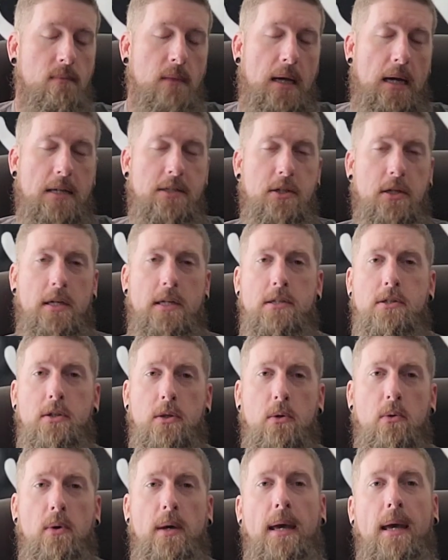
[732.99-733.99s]
I took it
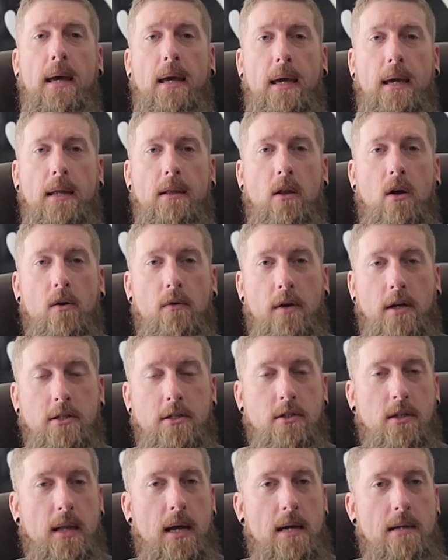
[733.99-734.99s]
to a long range
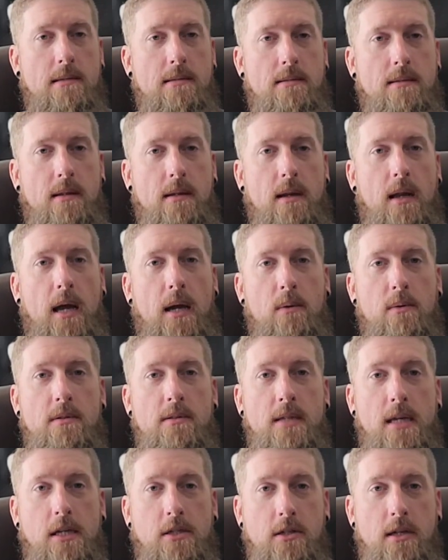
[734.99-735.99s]
class that I was
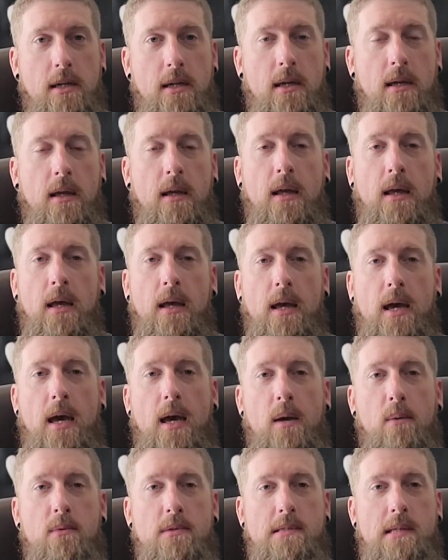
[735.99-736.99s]
teaching
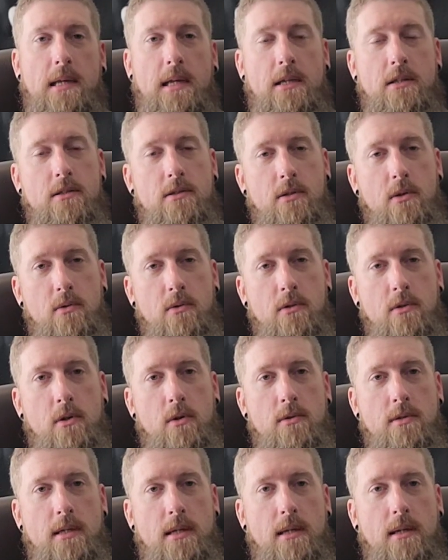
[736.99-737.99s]
and was letting a student
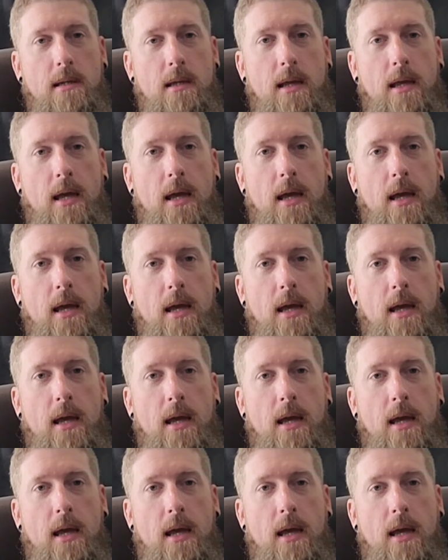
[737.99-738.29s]
use it,